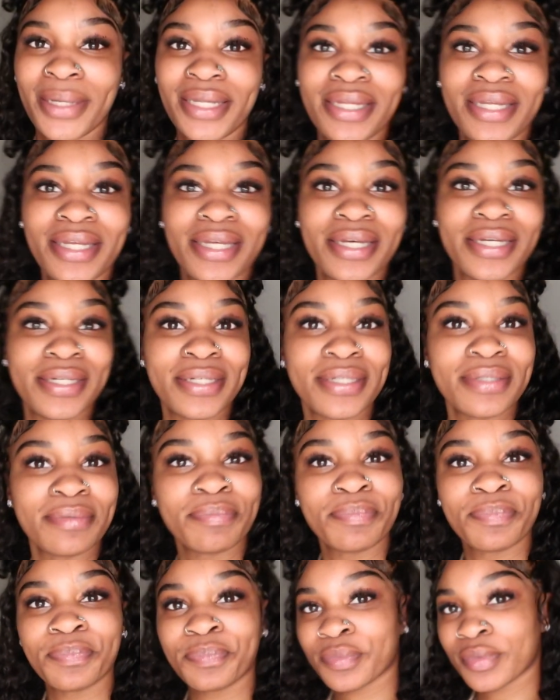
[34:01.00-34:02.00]
Yeah.
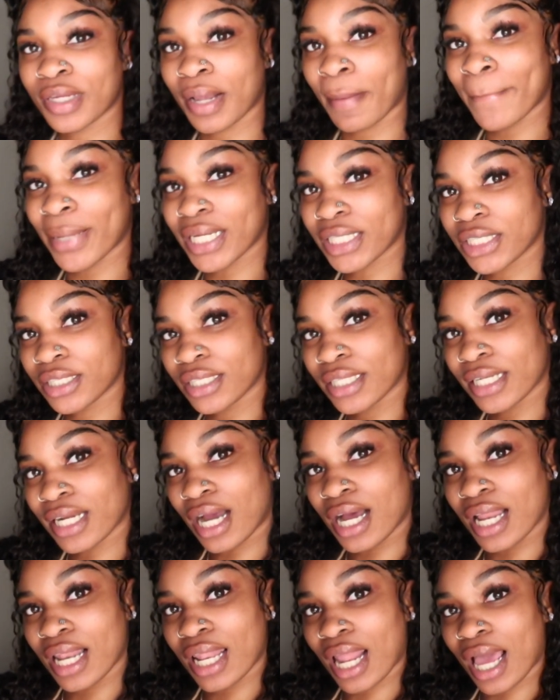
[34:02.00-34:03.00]
Make sure
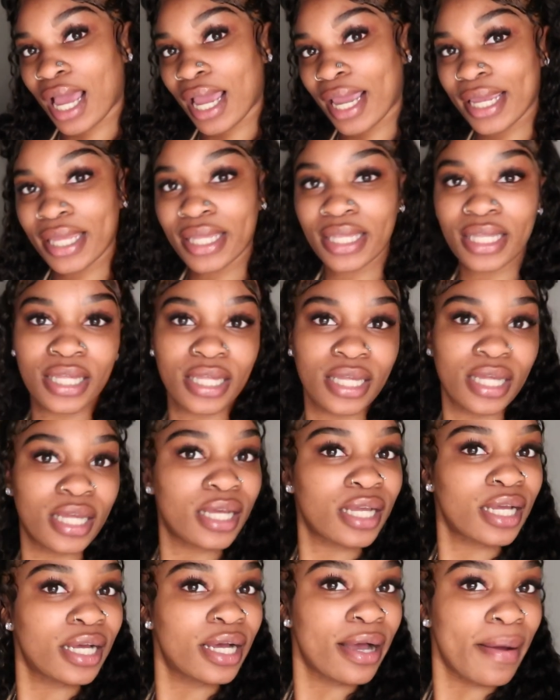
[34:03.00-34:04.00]
y'all like
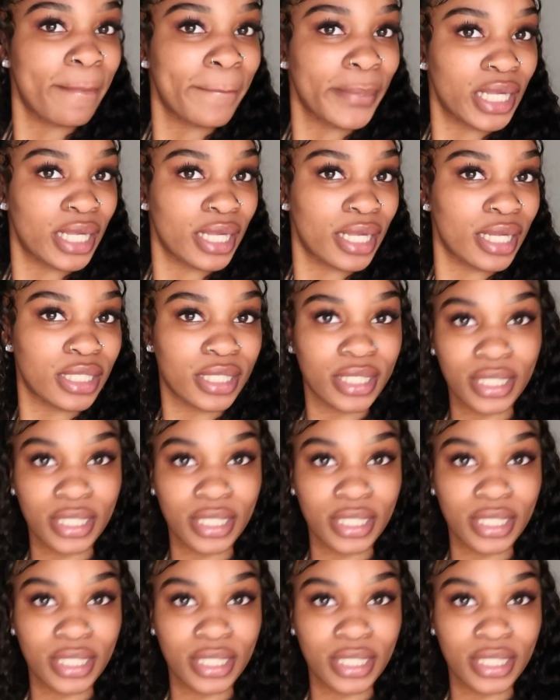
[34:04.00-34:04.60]
comment